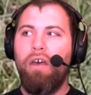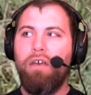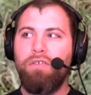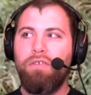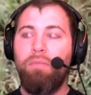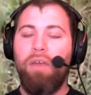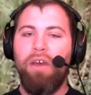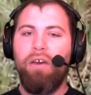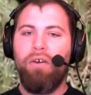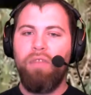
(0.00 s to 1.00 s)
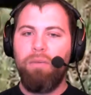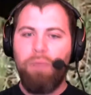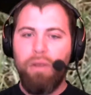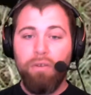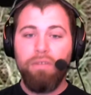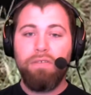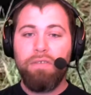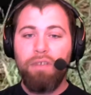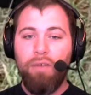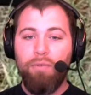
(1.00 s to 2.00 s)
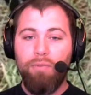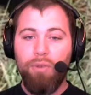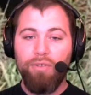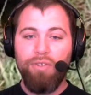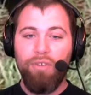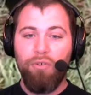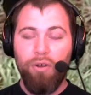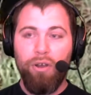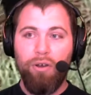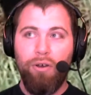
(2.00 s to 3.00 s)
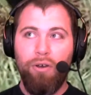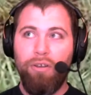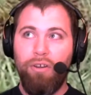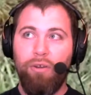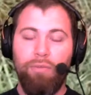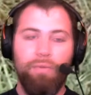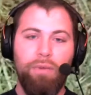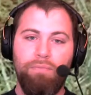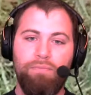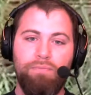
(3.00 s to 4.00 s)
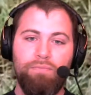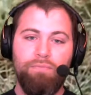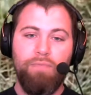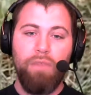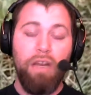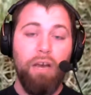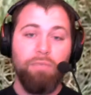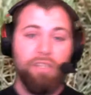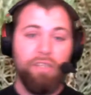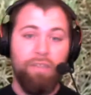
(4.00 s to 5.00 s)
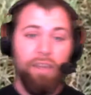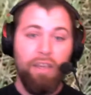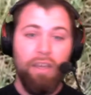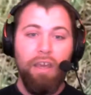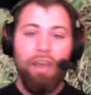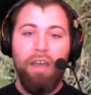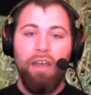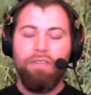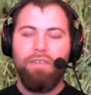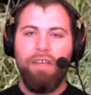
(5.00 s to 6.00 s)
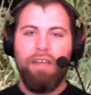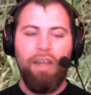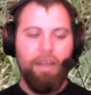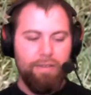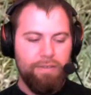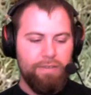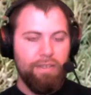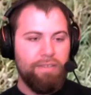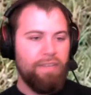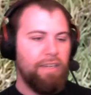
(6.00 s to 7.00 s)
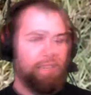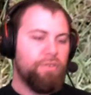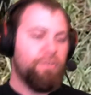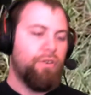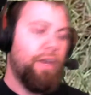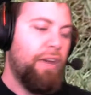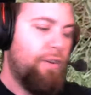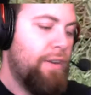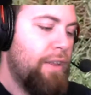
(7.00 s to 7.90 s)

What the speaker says: somehow the appearance of a person or an object, a thing, and saying, hey, this thing is dangerous, look out.